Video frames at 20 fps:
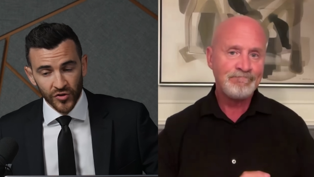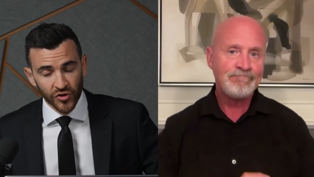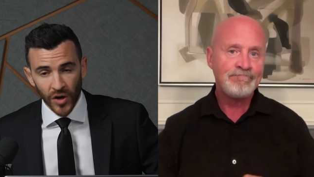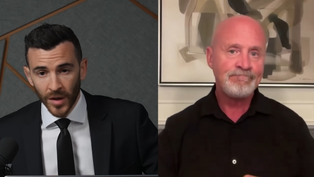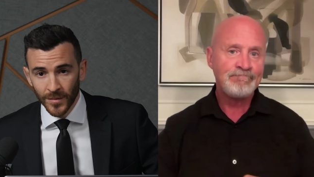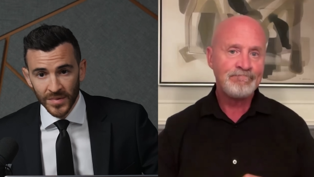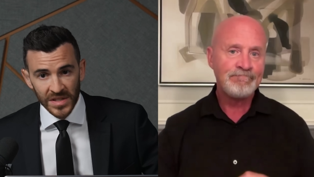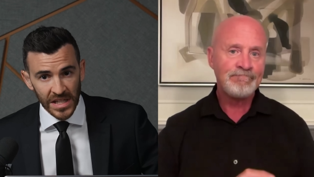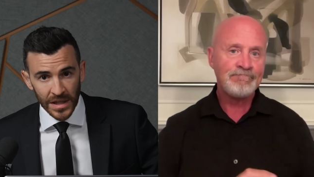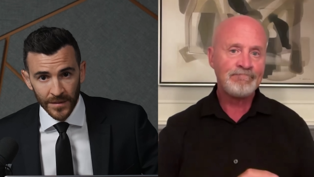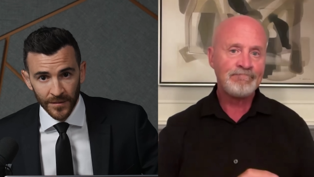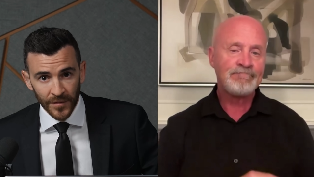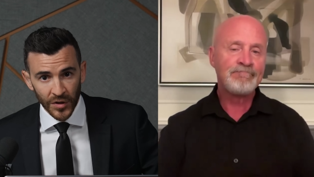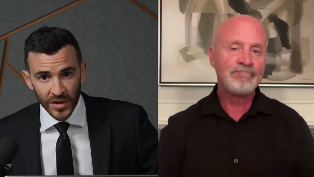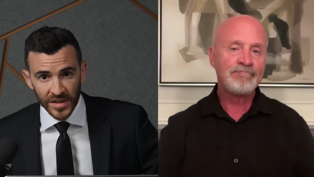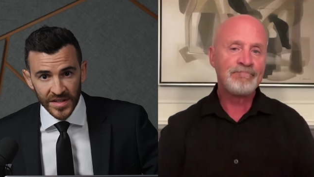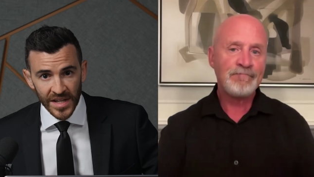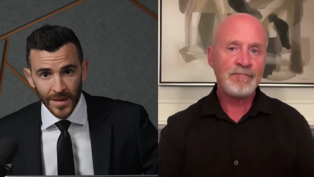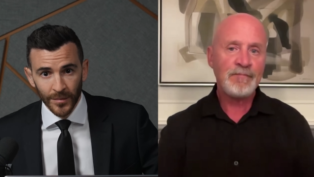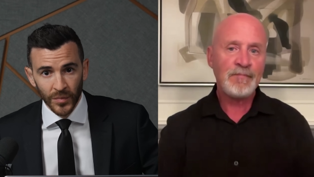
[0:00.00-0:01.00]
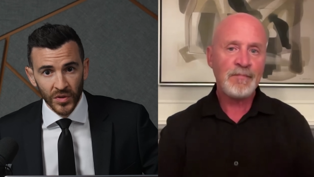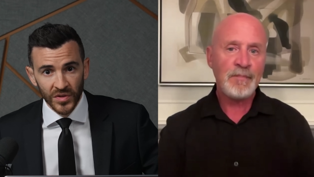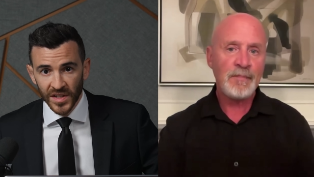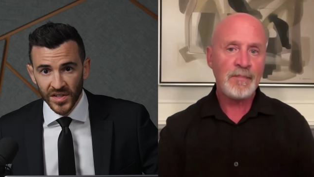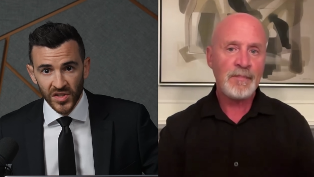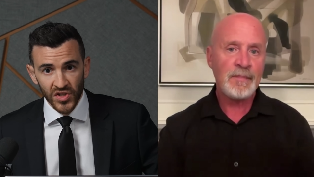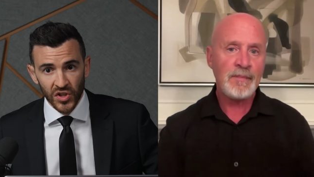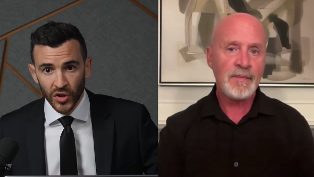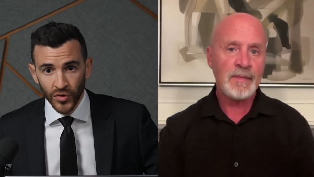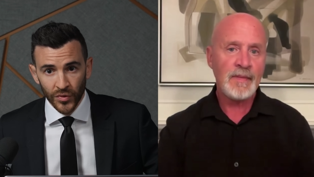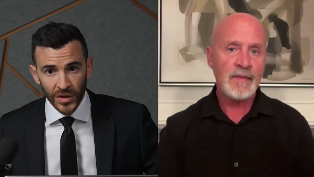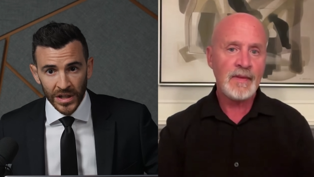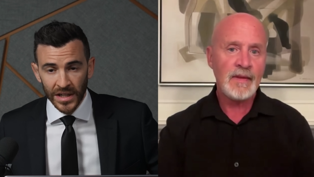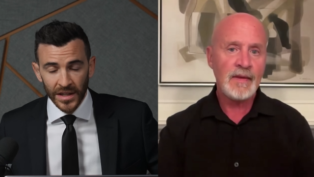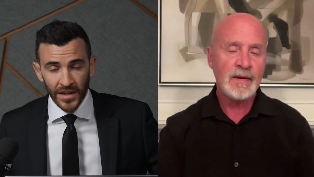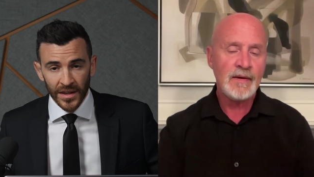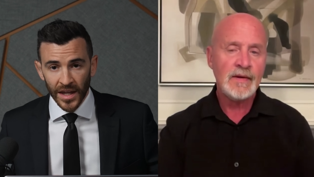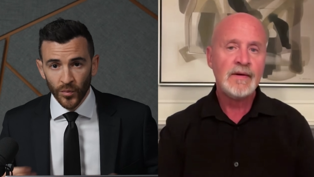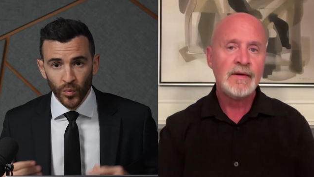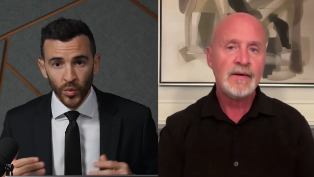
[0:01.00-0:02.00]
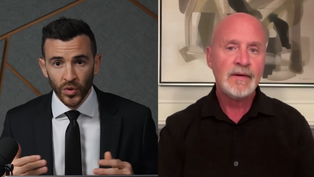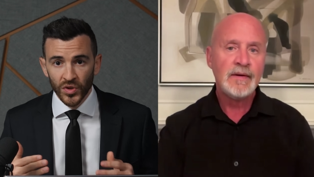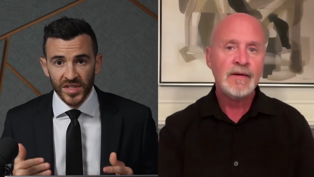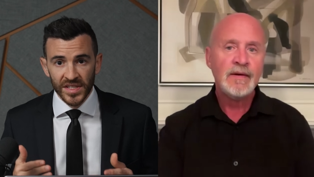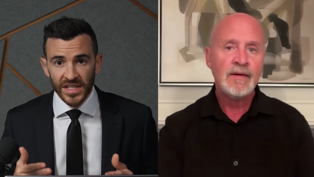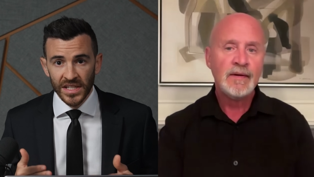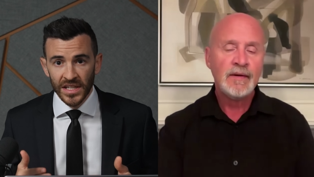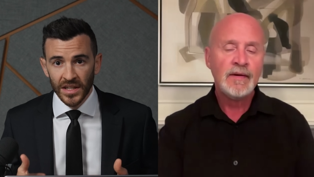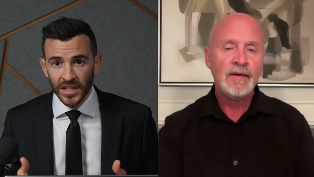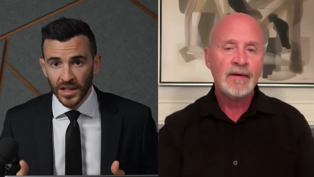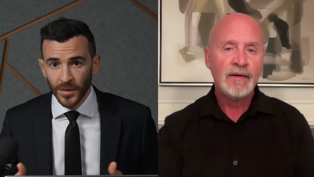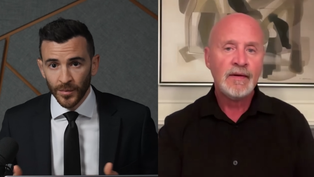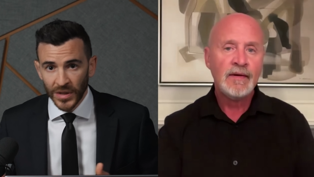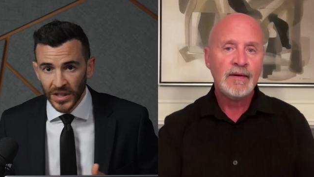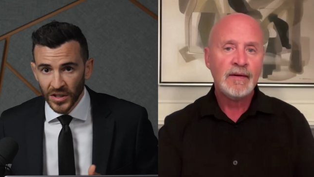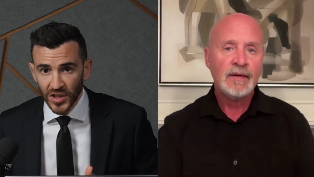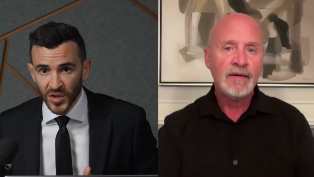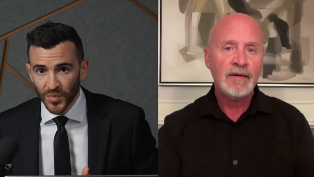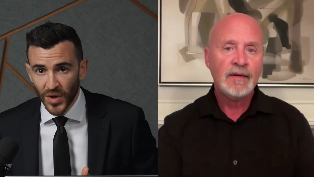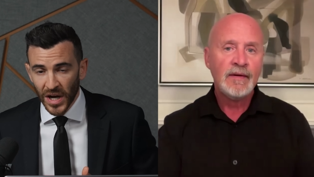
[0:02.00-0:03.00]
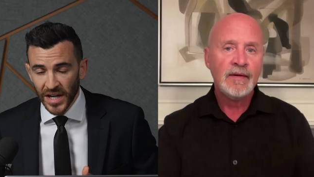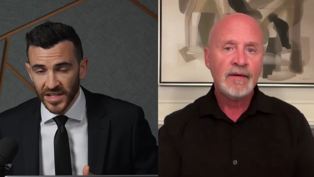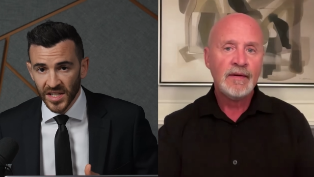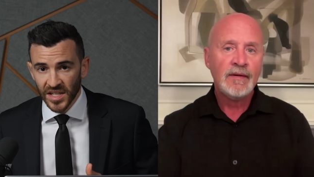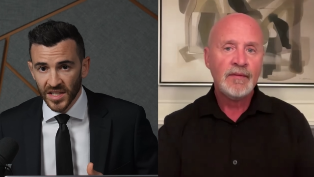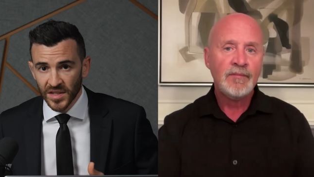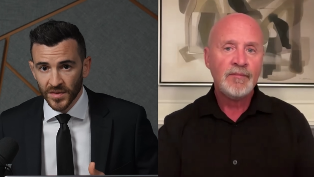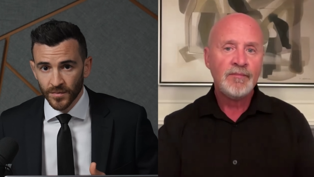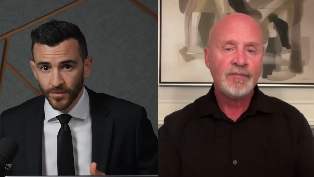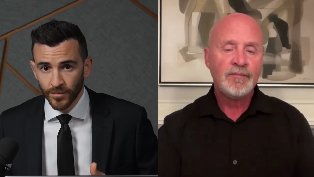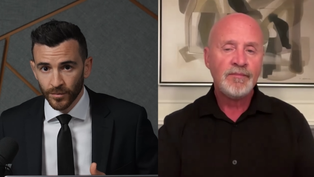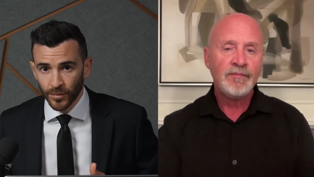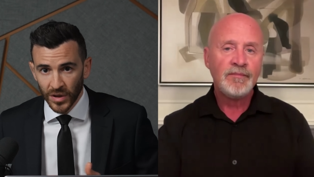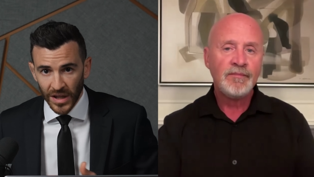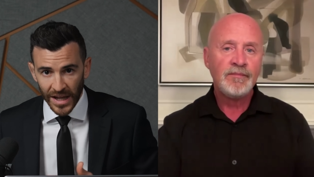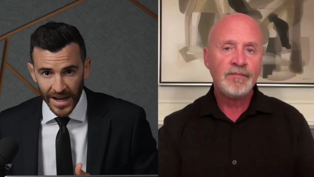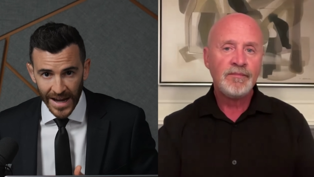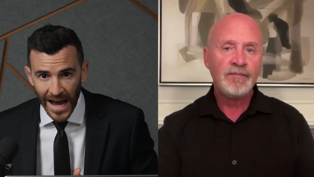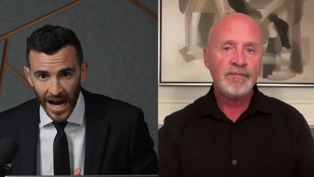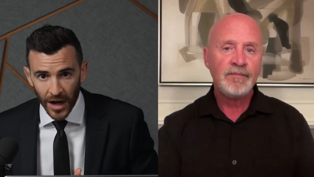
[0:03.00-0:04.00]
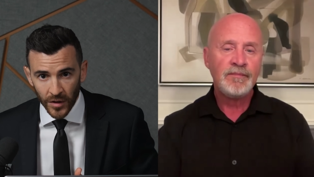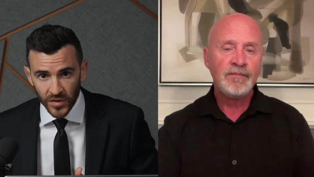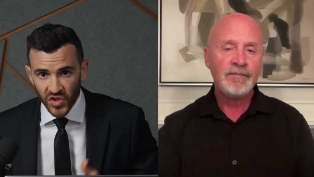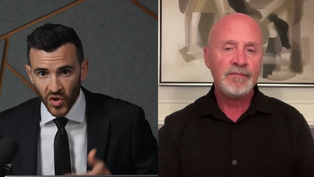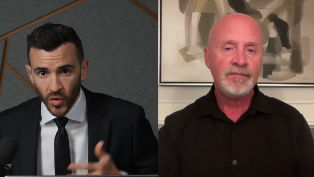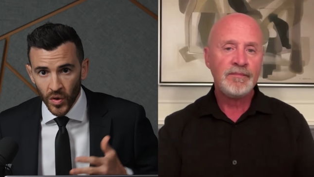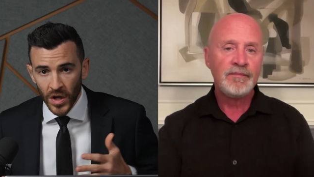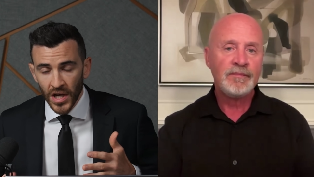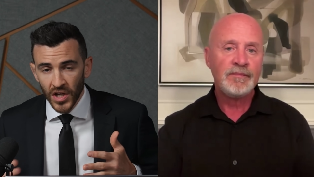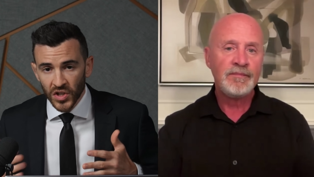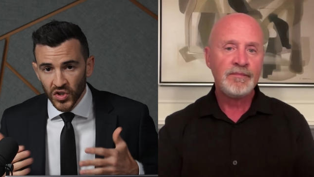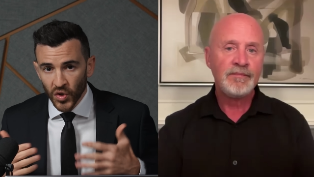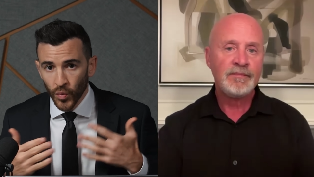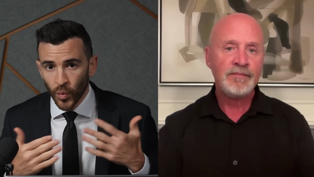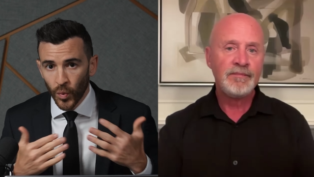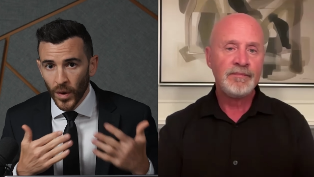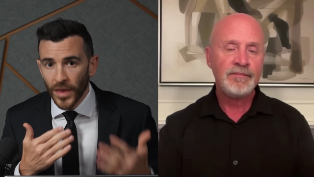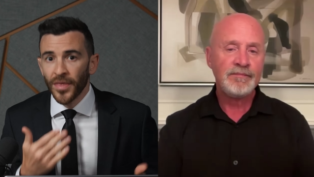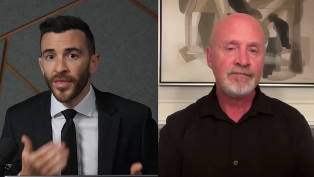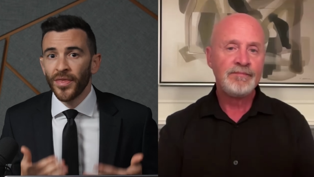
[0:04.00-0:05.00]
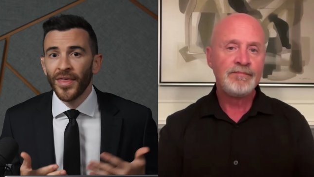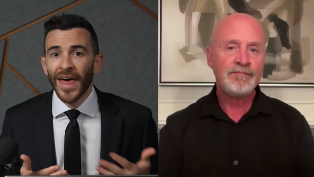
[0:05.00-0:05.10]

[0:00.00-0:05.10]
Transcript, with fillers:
Speaker 1: Trump's team, for example, doesn't agree, then we'll see the appeals process play out. So, so with